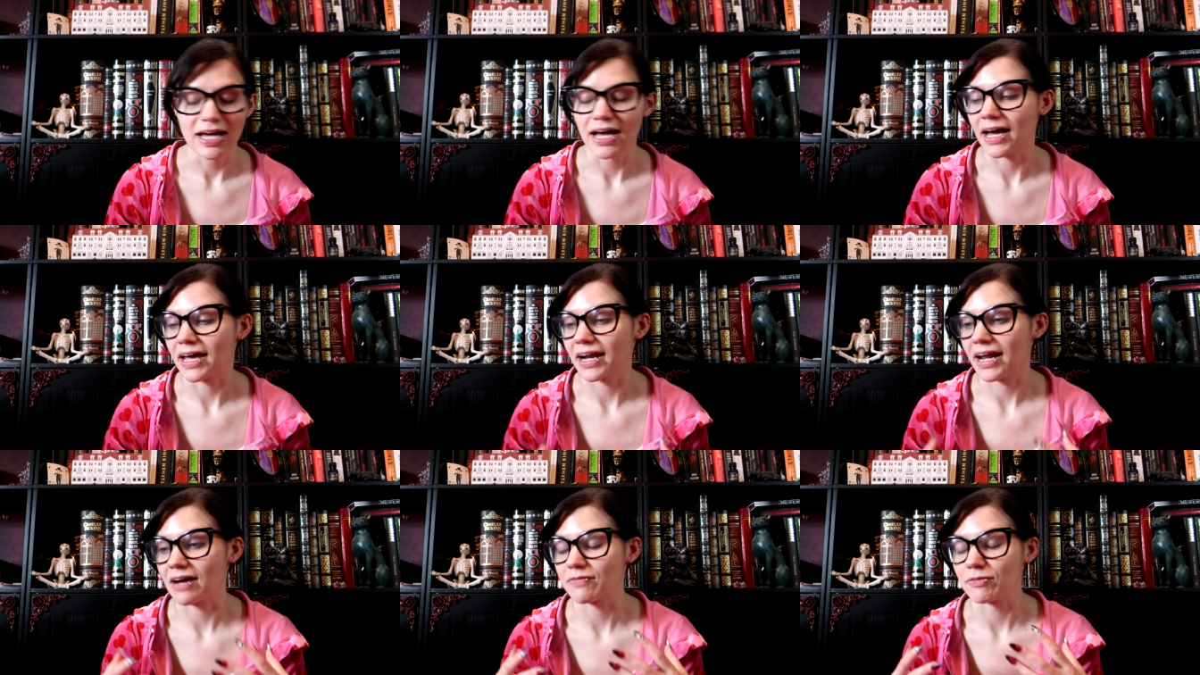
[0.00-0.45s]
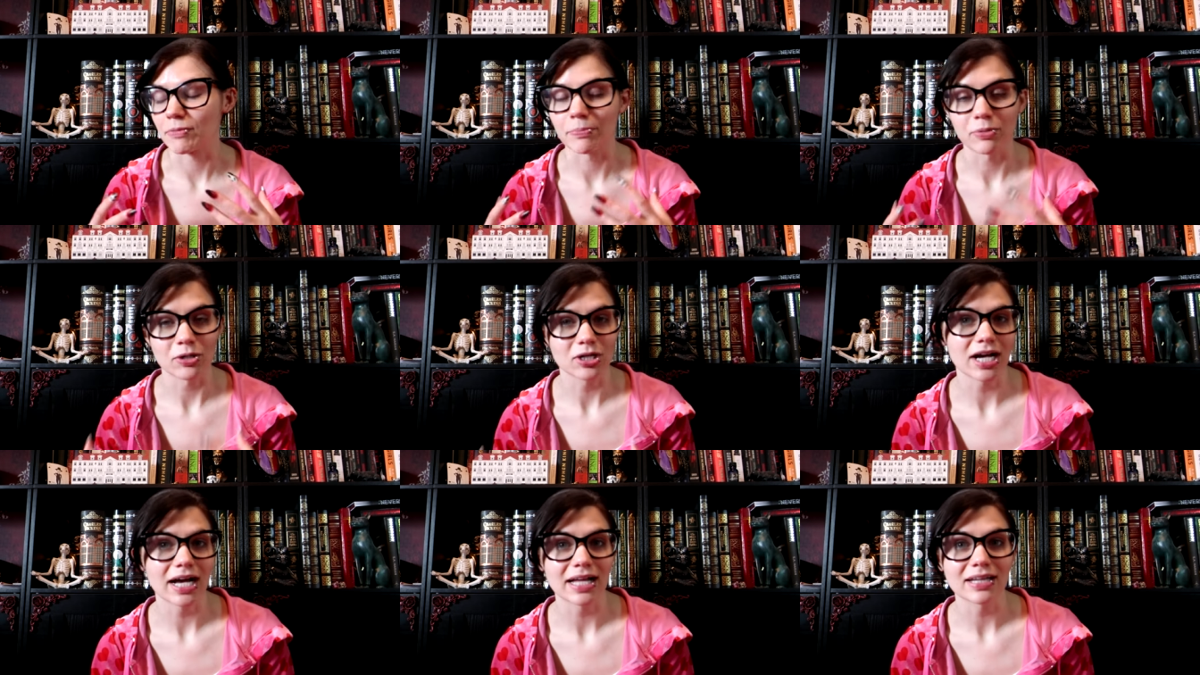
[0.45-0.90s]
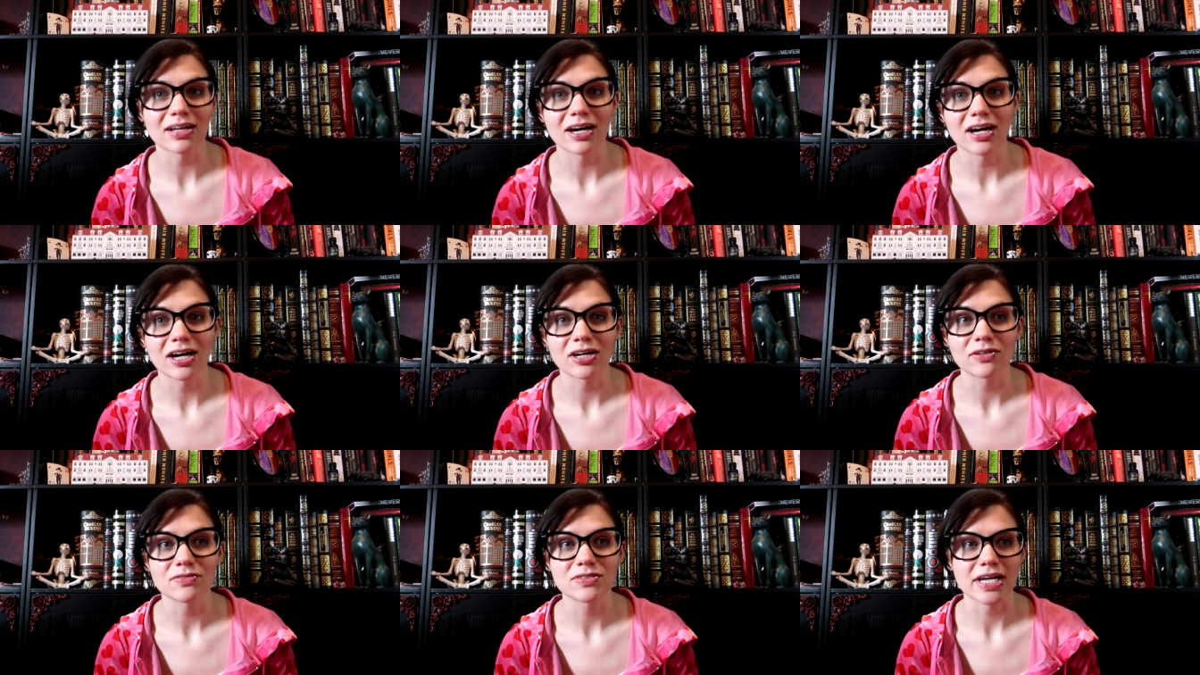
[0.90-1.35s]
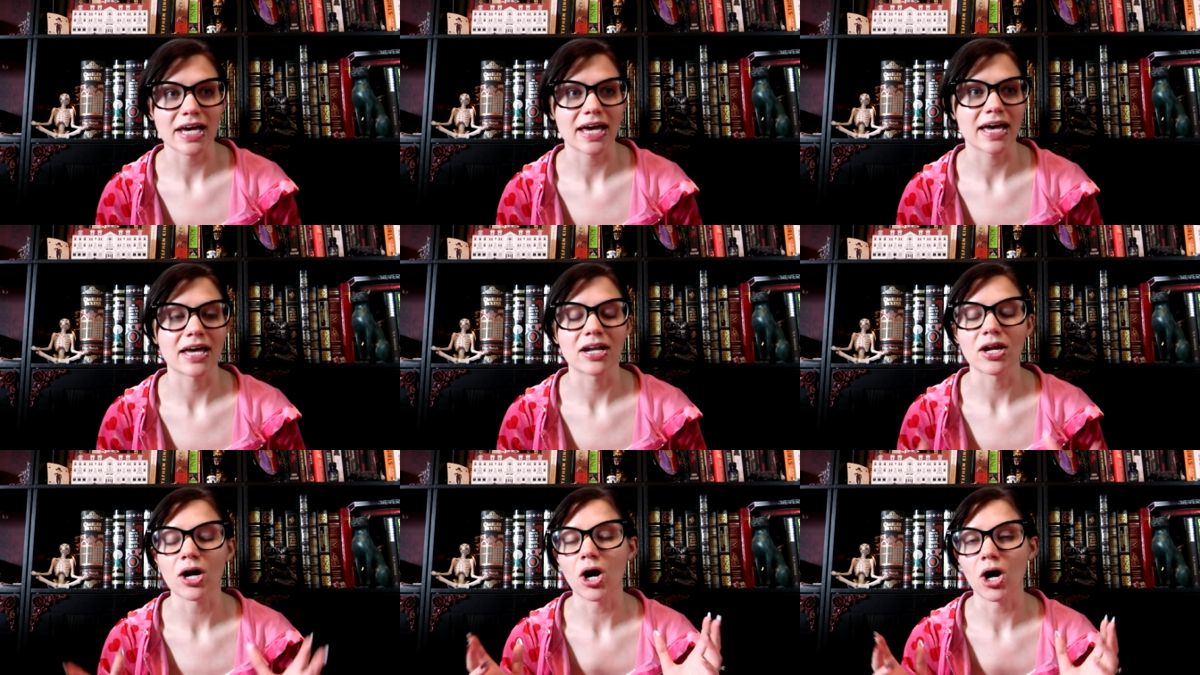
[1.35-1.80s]
and I have a book I loved
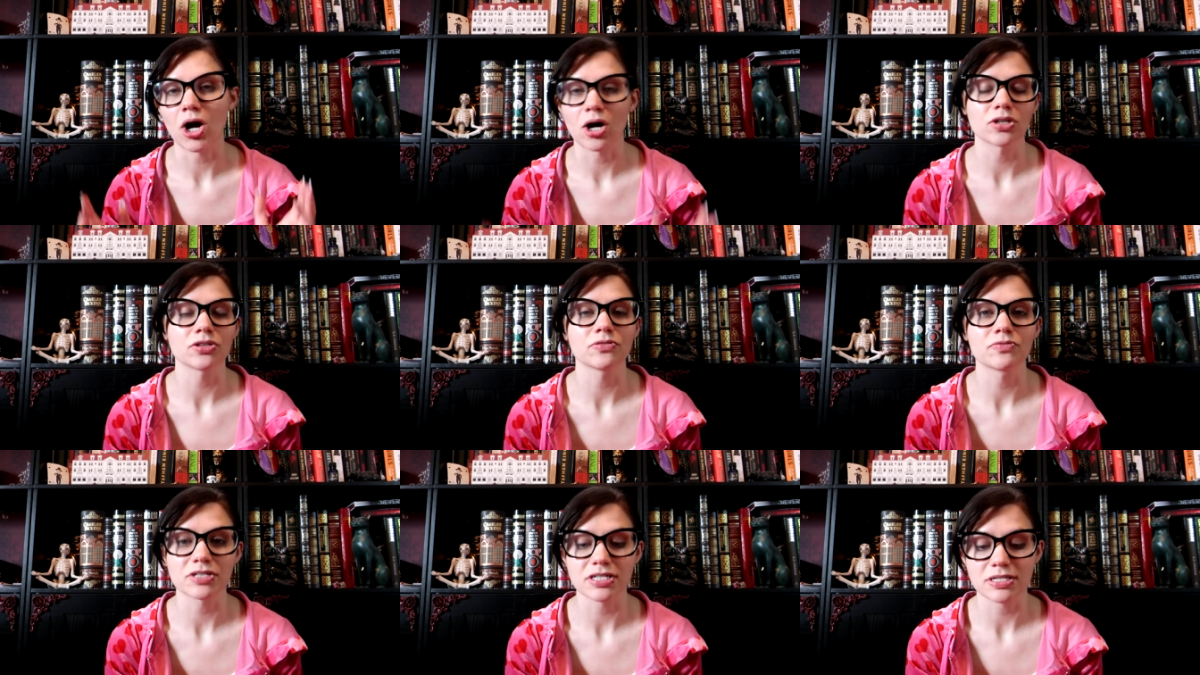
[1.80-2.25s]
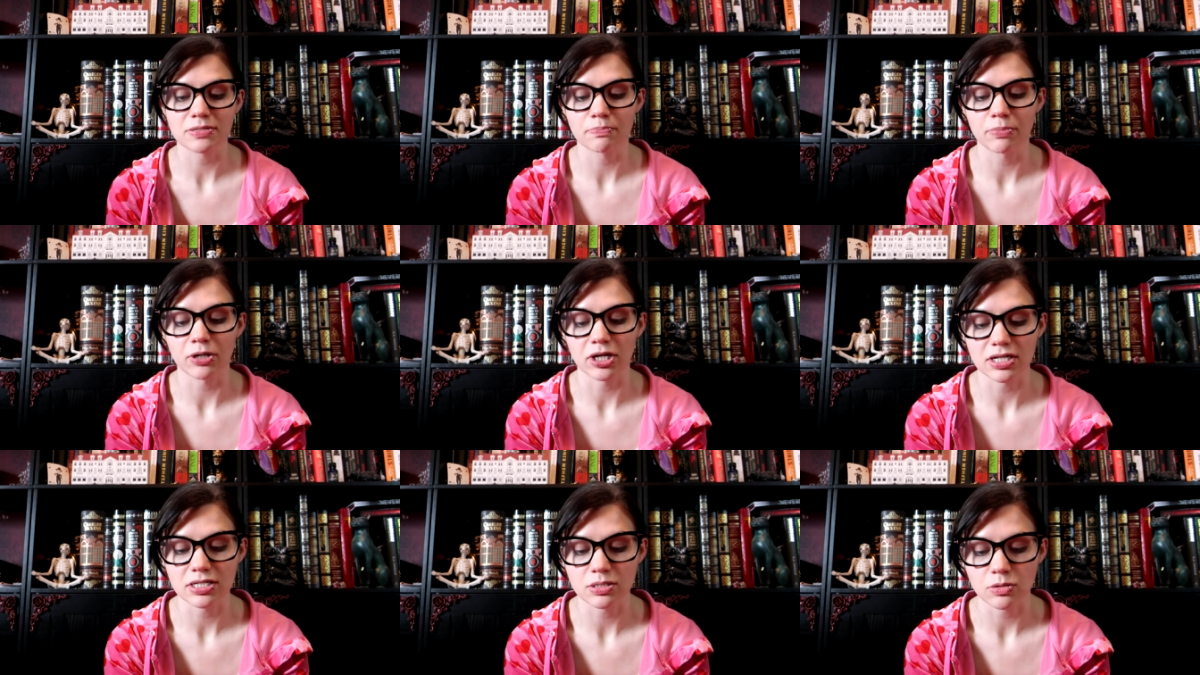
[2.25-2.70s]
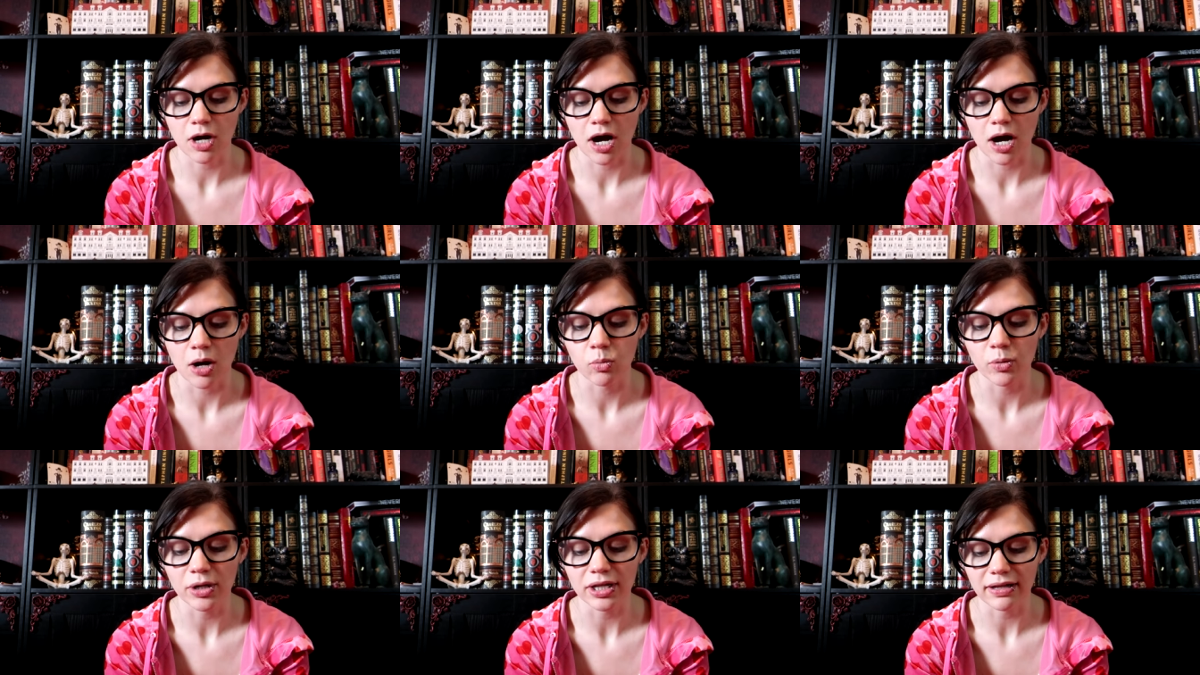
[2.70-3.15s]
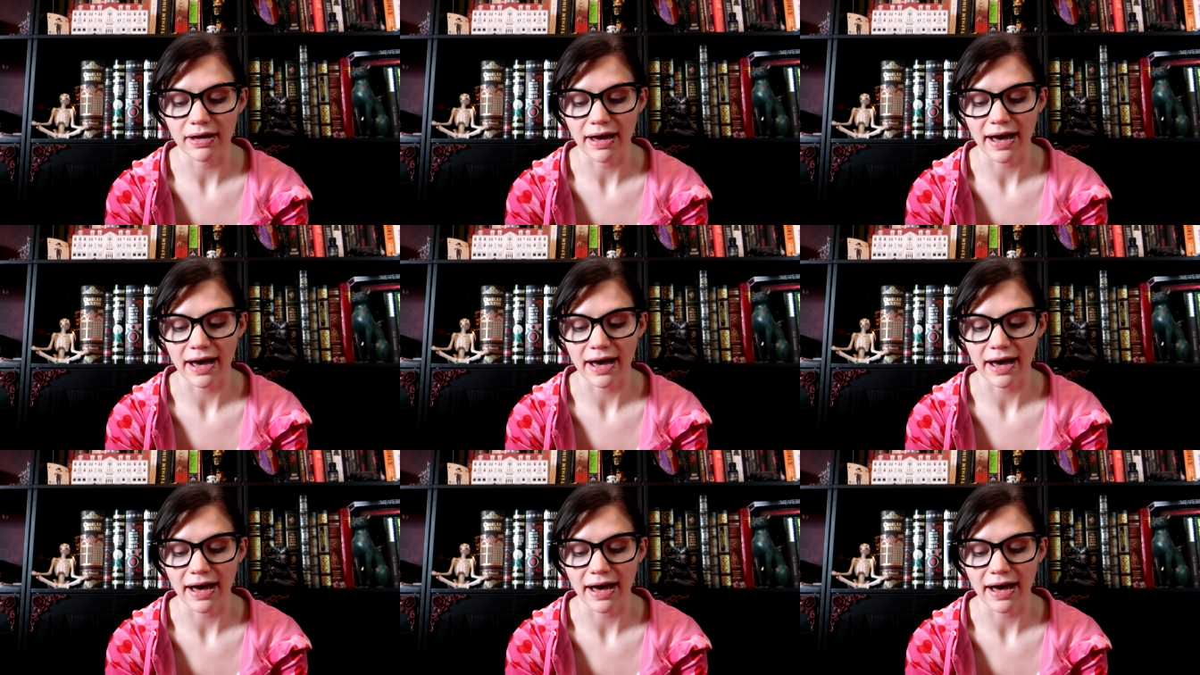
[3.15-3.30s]
and all of these books uh, will